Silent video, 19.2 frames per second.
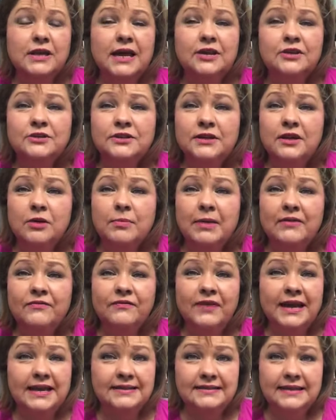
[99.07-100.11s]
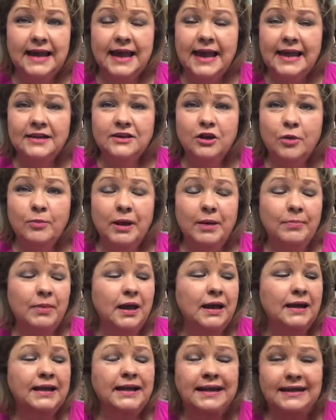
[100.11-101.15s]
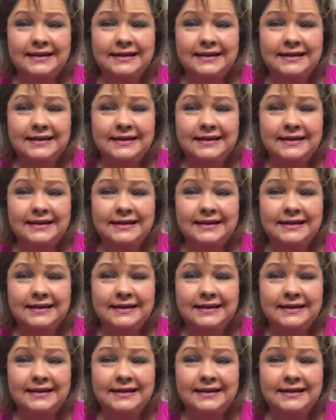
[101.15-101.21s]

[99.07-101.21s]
I use it on my face and on my body,